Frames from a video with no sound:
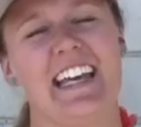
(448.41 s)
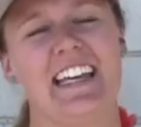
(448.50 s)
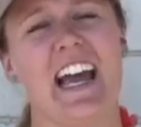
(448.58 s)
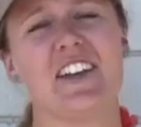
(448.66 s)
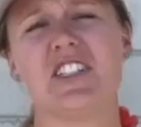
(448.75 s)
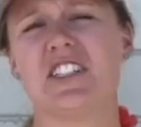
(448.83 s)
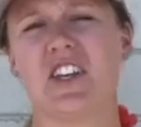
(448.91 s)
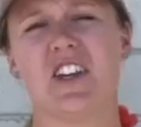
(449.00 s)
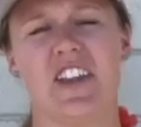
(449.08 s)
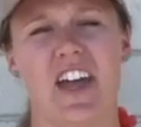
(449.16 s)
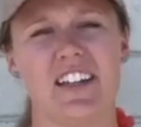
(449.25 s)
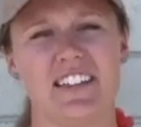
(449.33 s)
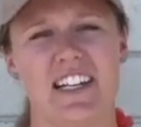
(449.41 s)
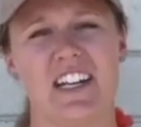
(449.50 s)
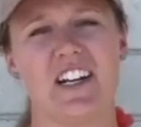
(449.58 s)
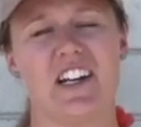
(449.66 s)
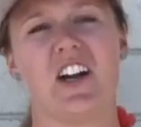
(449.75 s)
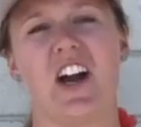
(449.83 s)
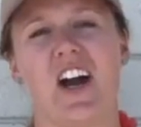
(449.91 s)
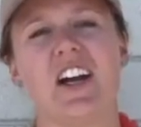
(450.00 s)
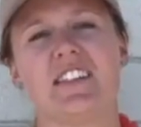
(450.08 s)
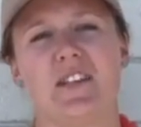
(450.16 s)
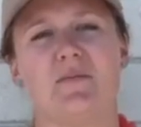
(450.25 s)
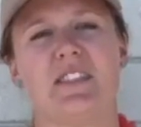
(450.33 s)
And yeah, just good luck, Sarah. You're
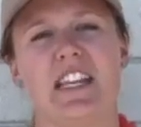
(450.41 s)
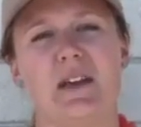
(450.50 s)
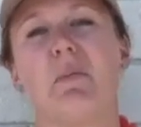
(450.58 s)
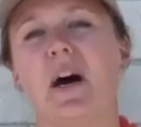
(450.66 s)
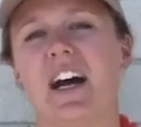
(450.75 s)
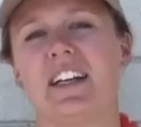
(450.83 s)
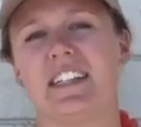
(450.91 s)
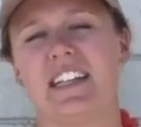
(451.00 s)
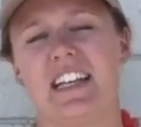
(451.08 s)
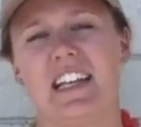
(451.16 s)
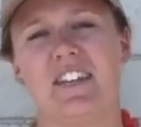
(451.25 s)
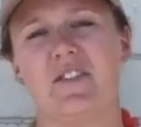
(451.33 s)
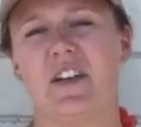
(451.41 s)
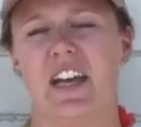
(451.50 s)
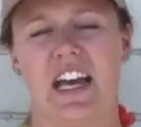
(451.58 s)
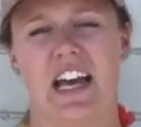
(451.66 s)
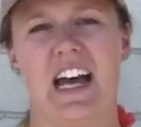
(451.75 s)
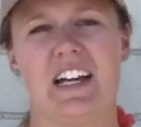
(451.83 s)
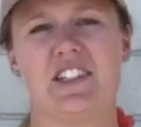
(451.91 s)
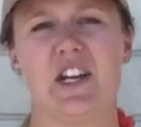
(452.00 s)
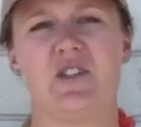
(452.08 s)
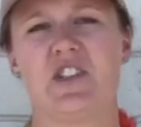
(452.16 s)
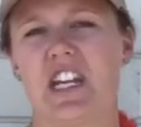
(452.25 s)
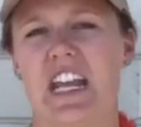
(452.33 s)
awesome. Stay positive. Uh,
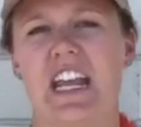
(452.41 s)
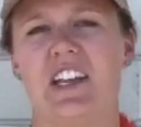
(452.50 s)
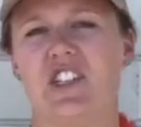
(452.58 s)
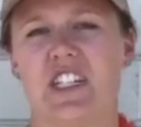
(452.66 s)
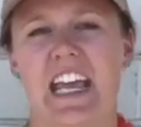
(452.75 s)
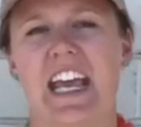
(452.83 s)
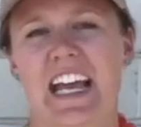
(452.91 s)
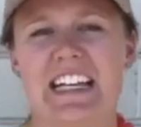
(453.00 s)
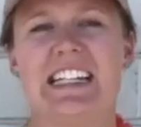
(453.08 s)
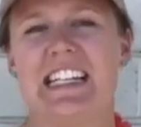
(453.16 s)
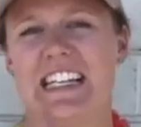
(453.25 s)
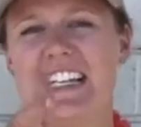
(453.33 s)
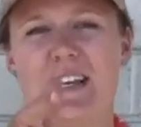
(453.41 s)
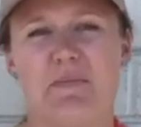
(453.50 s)
don't change. KIT.